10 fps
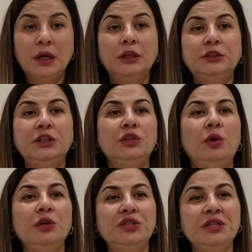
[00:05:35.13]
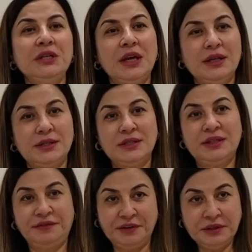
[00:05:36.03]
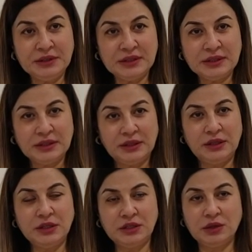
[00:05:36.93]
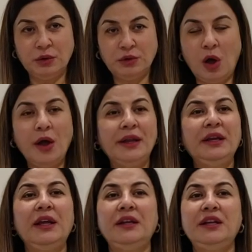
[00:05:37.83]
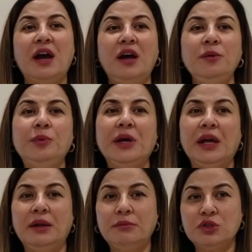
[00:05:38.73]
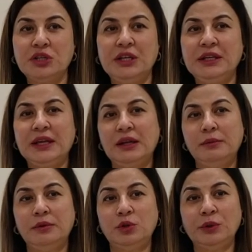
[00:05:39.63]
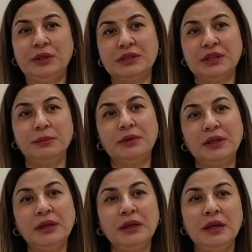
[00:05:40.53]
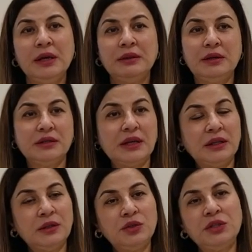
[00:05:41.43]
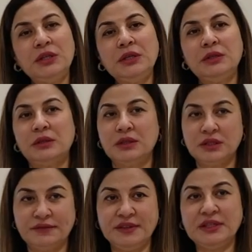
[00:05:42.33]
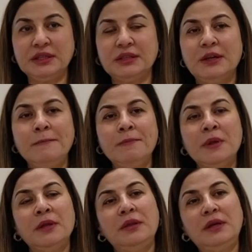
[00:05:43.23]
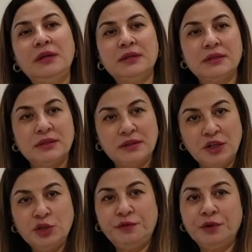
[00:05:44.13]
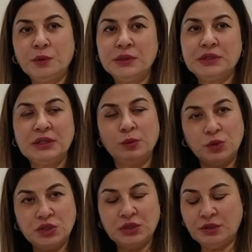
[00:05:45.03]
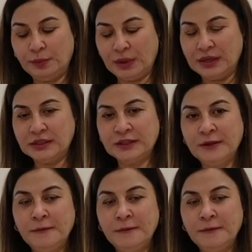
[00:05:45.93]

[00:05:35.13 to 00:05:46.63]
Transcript: Technology is different, so not any IPL machine can do the same thing. There is energy, there is physics, there is radio frequency, which is the plus.